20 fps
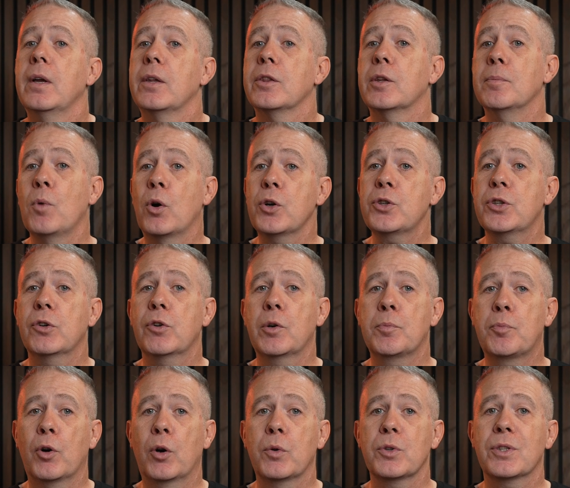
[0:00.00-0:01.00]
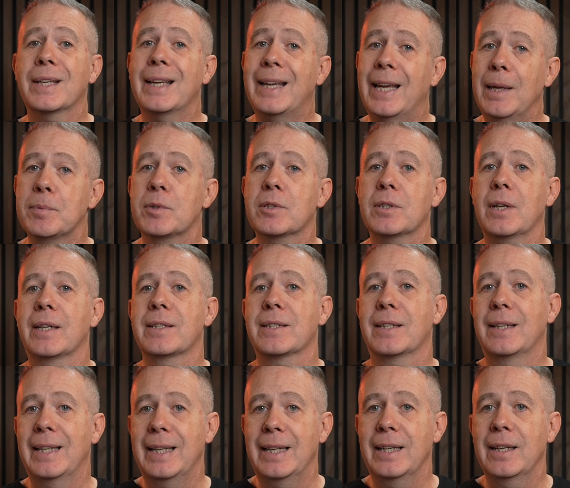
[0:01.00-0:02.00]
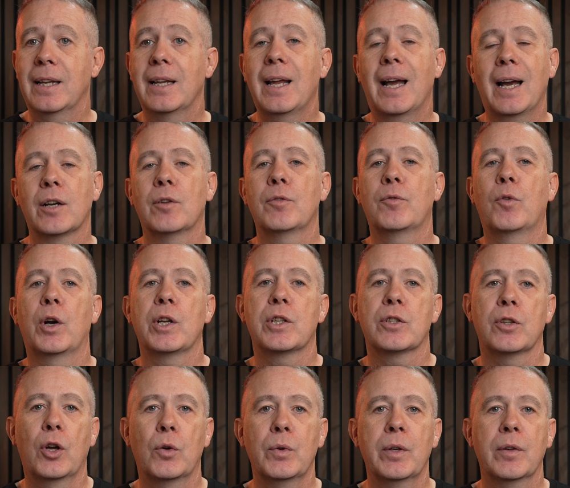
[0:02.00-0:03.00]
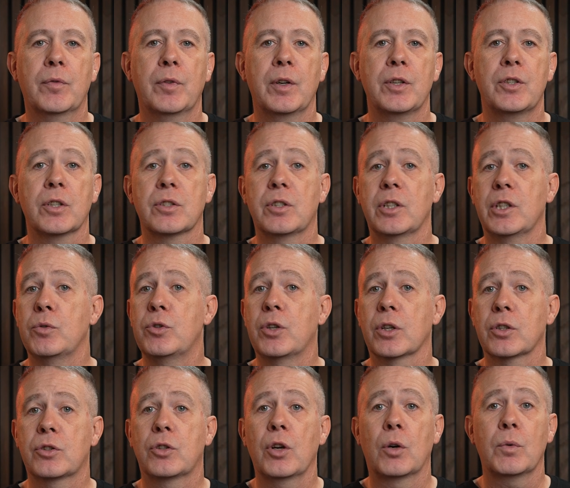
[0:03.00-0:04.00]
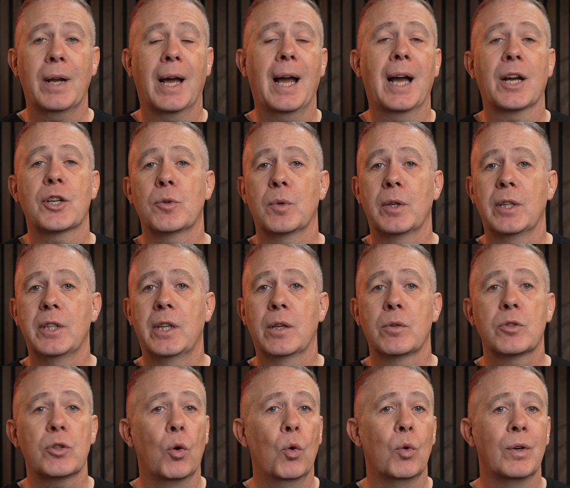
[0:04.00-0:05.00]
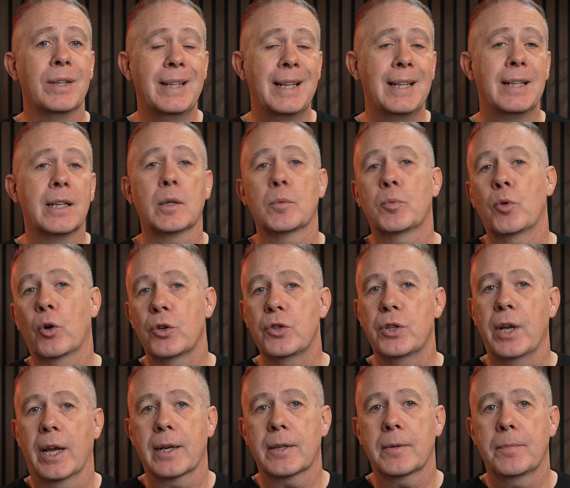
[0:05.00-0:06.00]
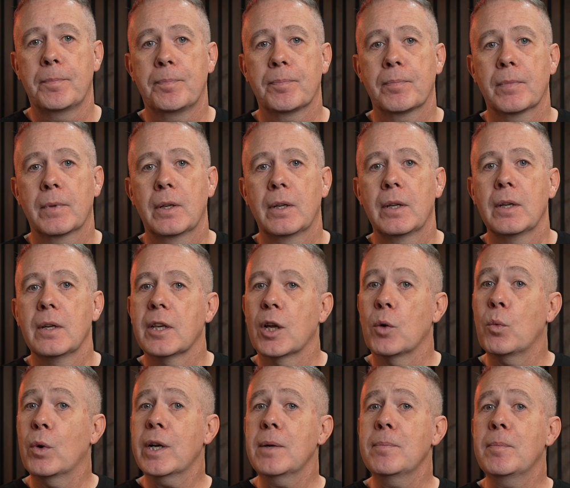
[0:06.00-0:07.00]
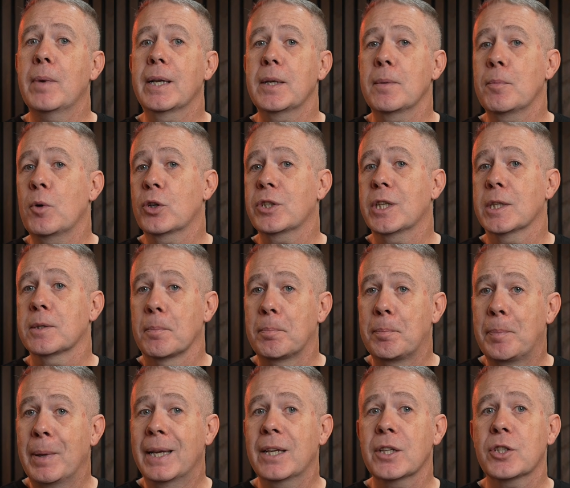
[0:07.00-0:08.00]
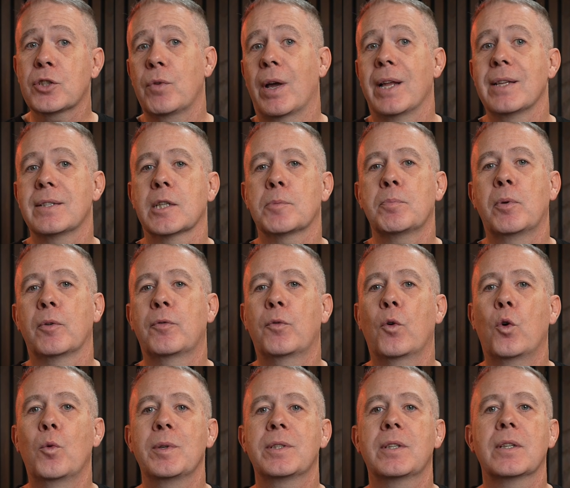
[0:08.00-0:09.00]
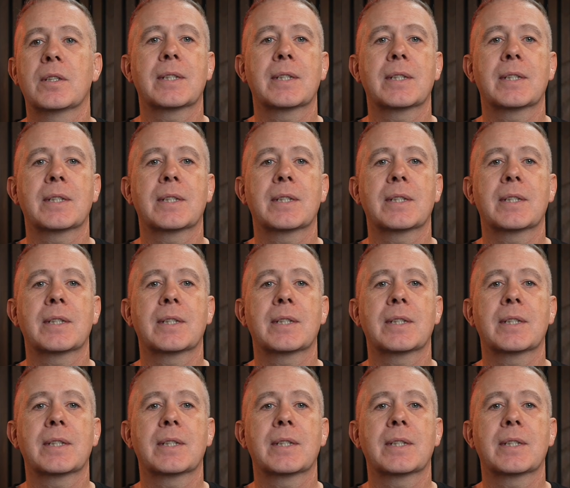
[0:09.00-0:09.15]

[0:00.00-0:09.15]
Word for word: The modular approach keeps sites lean and avoids loading features that you just don't actually use or need in a project. Now, one of Metabox's biggest strengths is performance and